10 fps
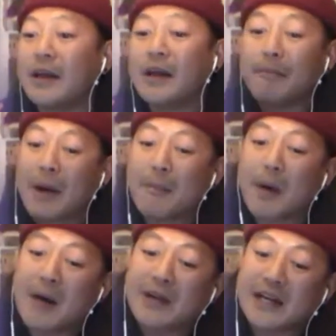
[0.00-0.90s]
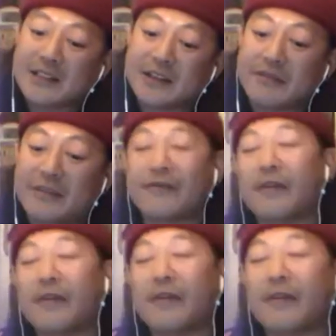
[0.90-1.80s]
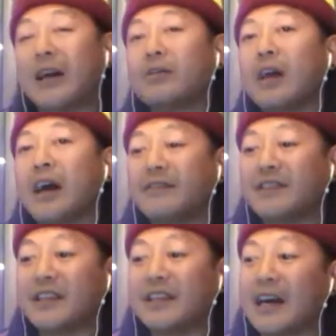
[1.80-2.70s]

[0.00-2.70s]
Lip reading: my mom got to live her final life seeing that